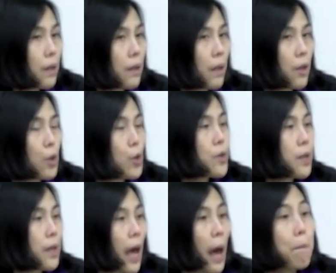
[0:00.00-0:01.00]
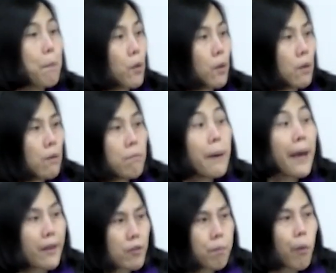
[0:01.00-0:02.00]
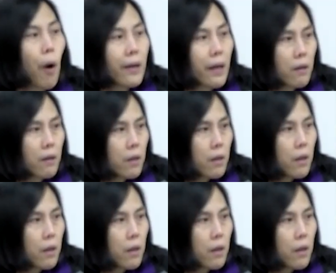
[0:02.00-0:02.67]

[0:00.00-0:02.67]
they use the Apple-based product.